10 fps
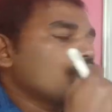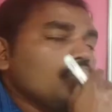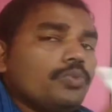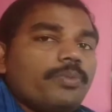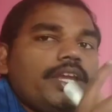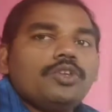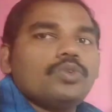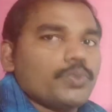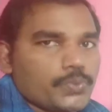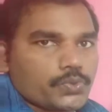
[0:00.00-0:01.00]
two main
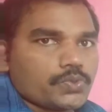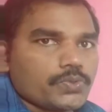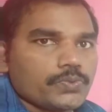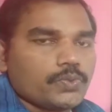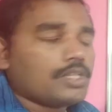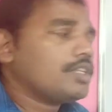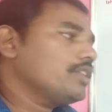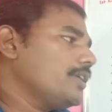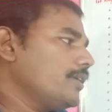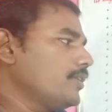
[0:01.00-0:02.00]
groups. What are
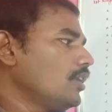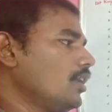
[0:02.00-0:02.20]
they?